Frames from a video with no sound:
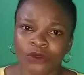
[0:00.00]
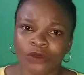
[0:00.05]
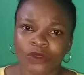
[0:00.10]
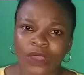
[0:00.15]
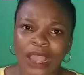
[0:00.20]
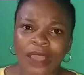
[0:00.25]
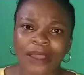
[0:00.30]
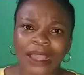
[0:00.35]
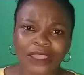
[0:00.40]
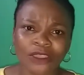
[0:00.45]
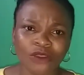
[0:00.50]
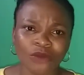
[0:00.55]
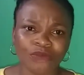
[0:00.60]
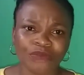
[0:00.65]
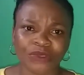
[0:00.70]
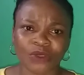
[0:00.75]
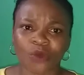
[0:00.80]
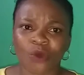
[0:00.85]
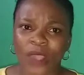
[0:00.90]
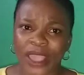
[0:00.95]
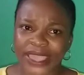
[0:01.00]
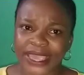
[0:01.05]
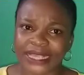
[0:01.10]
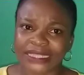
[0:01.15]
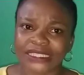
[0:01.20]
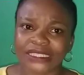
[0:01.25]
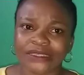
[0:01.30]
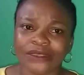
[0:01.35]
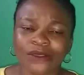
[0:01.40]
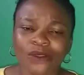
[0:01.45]
how can you be
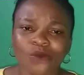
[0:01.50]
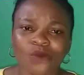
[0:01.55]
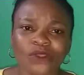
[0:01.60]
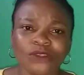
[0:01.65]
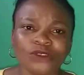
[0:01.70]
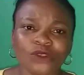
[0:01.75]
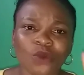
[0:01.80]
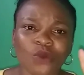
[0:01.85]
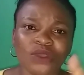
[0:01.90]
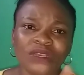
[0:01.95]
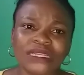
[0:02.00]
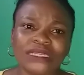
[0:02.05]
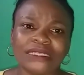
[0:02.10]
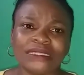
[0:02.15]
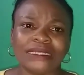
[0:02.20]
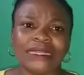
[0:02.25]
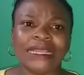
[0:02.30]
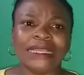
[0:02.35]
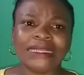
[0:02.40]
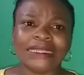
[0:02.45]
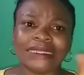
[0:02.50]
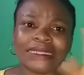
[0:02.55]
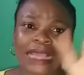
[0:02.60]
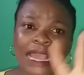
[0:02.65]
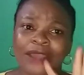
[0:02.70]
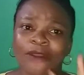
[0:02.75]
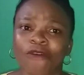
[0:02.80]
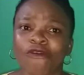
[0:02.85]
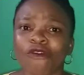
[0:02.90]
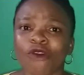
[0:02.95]
quiet when someone is laying this
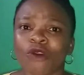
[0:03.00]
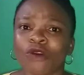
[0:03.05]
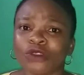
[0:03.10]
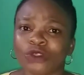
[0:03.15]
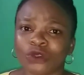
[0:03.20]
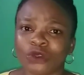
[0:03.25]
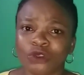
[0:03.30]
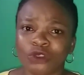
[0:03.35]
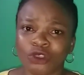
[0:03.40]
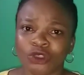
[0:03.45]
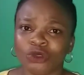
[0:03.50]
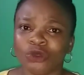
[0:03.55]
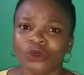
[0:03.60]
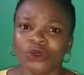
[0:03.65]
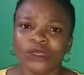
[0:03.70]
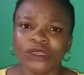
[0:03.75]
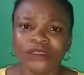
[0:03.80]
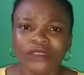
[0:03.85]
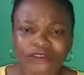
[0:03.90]
kind of curse on you?